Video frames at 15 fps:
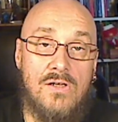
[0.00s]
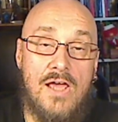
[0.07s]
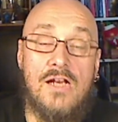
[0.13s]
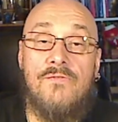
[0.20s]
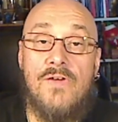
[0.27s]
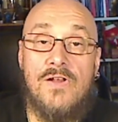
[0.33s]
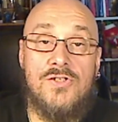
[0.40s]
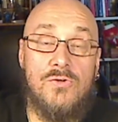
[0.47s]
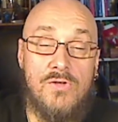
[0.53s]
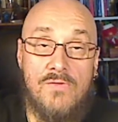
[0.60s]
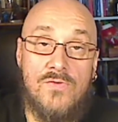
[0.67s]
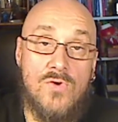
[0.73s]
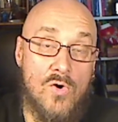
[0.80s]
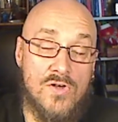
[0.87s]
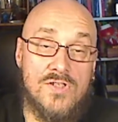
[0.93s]
and eventually,
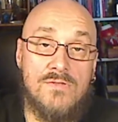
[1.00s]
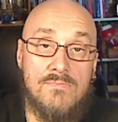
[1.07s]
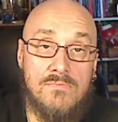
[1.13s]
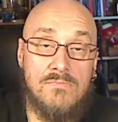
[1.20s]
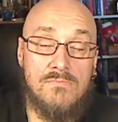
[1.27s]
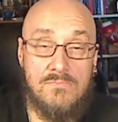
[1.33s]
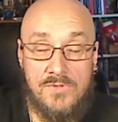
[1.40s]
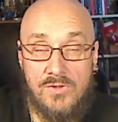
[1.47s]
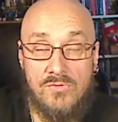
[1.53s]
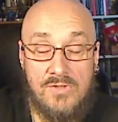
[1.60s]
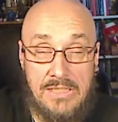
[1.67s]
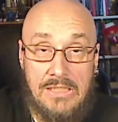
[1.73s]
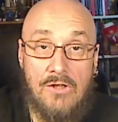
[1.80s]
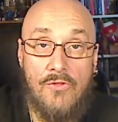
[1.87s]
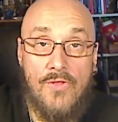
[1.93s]
of course,
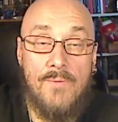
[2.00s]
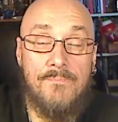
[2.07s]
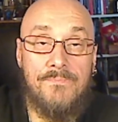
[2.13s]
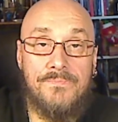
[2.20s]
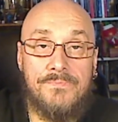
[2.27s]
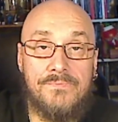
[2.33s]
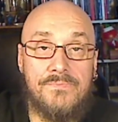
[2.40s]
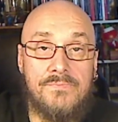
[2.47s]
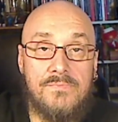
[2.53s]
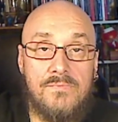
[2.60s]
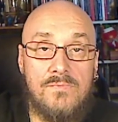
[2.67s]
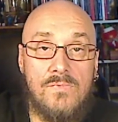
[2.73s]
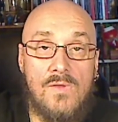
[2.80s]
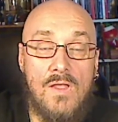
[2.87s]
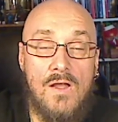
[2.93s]
kill them,
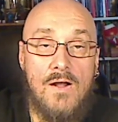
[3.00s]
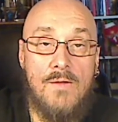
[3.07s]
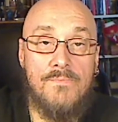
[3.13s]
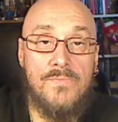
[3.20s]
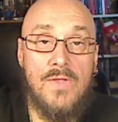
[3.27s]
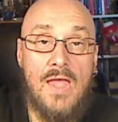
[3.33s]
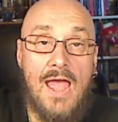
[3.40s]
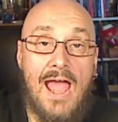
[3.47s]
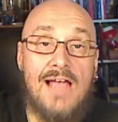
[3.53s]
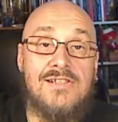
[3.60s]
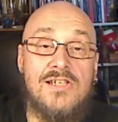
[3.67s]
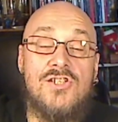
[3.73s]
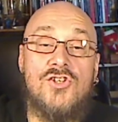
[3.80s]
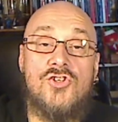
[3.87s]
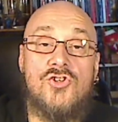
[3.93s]
um, as
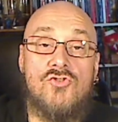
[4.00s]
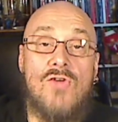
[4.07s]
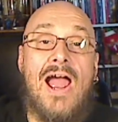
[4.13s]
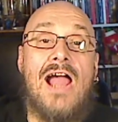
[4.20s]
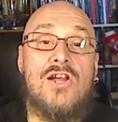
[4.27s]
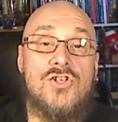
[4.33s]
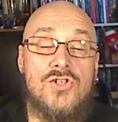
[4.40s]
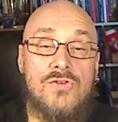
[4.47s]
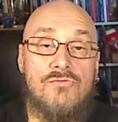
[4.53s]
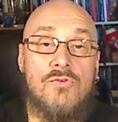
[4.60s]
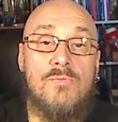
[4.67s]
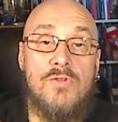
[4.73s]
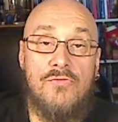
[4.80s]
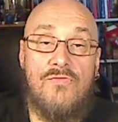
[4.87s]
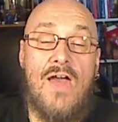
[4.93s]
a distraction
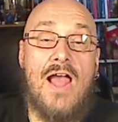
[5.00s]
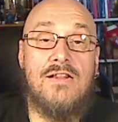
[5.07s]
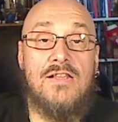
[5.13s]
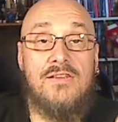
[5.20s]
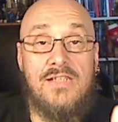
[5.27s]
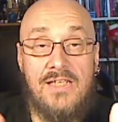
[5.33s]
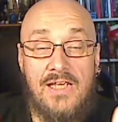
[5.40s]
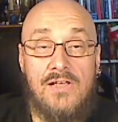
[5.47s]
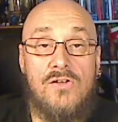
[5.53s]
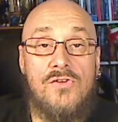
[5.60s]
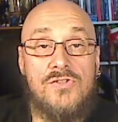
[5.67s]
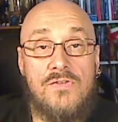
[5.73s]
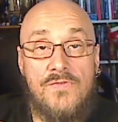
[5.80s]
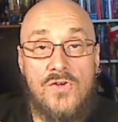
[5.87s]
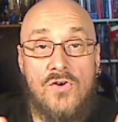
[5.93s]
from the fact that the
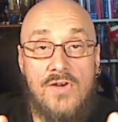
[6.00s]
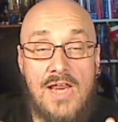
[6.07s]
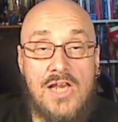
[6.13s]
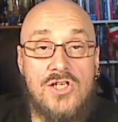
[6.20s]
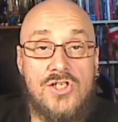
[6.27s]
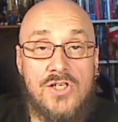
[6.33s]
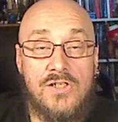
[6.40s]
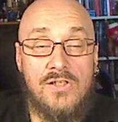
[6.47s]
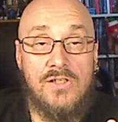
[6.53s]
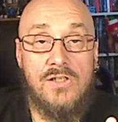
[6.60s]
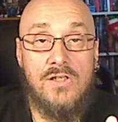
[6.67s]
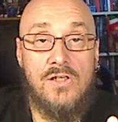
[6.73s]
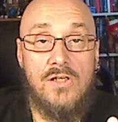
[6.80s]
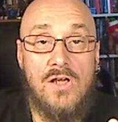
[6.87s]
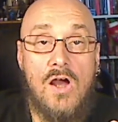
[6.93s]
ills of your nation
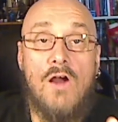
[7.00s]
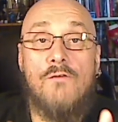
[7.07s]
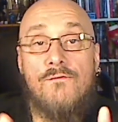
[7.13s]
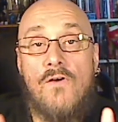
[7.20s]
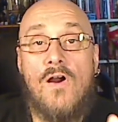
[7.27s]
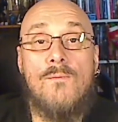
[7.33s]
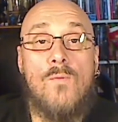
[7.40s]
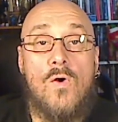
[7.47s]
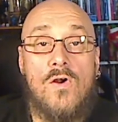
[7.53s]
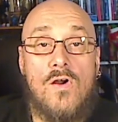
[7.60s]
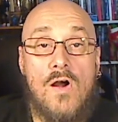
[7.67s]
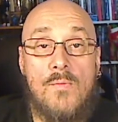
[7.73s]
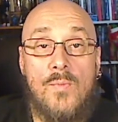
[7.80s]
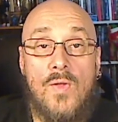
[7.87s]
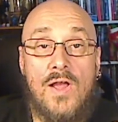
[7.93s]
are far more
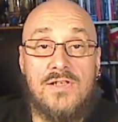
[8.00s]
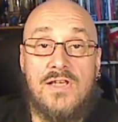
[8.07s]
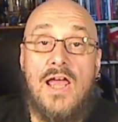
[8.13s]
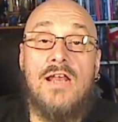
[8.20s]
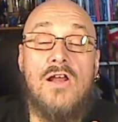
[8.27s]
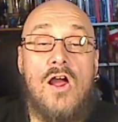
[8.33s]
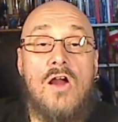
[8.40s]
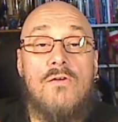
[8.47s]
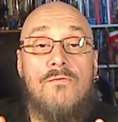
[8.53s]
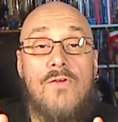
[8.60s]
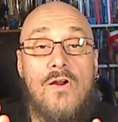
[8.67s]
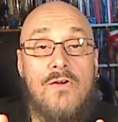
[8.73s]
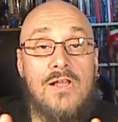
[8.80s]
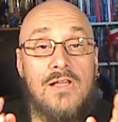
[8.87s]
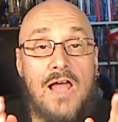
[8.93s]
complex and are
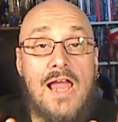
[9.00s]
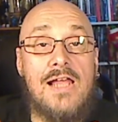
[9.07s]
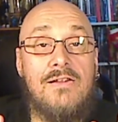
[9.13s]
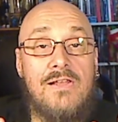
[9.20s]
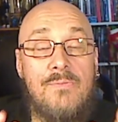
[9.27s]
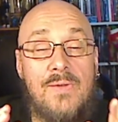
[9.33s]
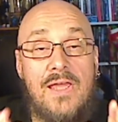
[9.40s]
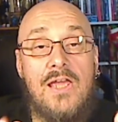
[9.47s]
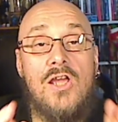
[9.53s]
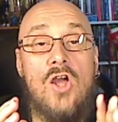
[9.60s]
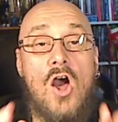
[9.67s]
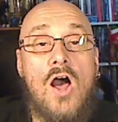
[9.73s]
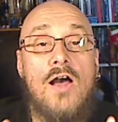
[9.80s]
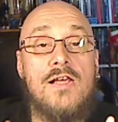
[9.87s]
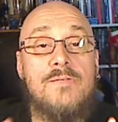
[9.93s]
very likely being
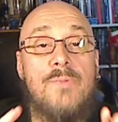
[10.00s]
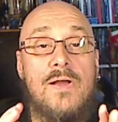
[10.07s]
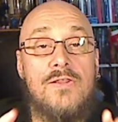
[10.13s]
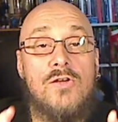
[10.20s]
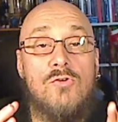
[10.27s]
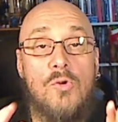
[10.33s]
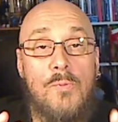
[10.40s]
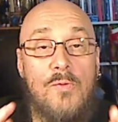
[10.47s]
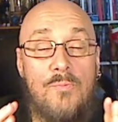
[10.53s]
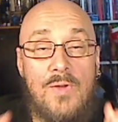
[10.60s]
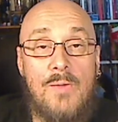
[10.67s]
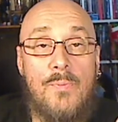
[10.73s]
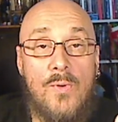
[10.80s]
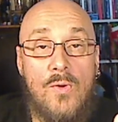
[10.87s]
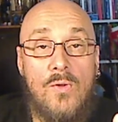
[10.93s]
caused by the group of
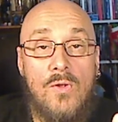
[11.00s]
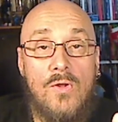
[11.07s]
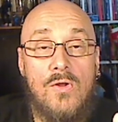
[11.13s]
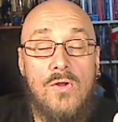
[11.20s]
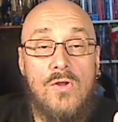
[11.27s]
people